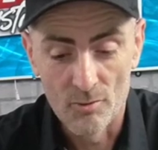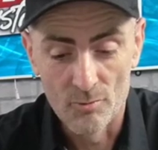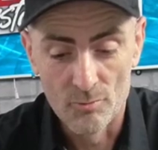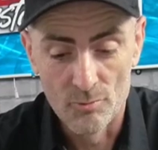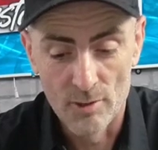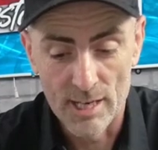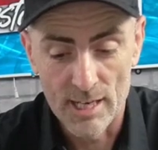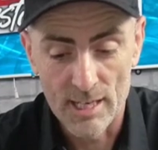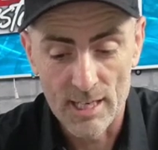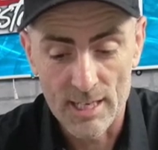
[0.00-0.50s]

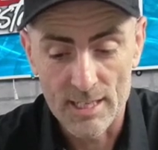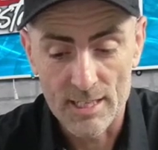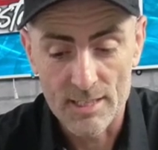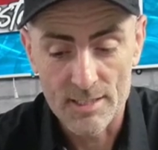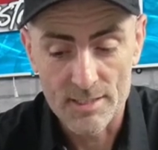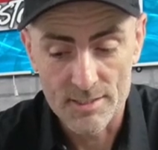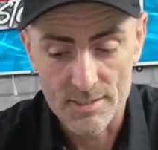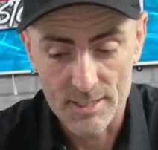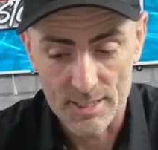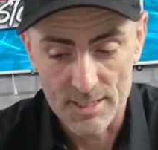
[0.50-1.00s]

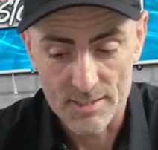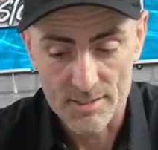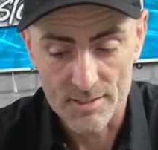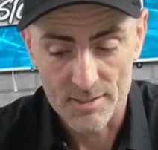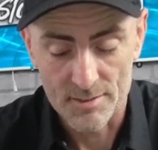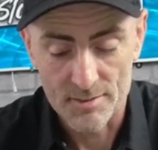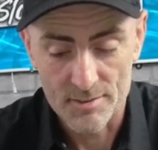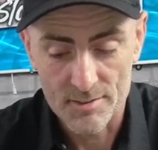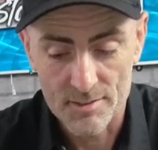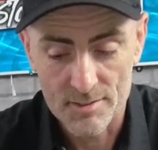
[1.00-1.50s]
really
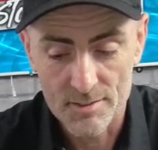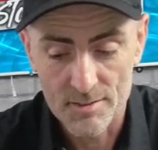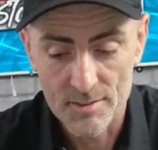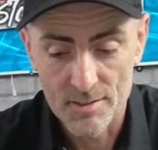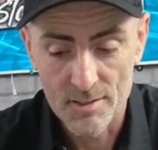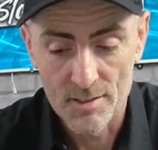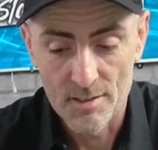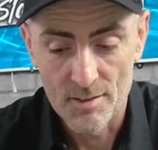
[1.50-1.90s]
decent.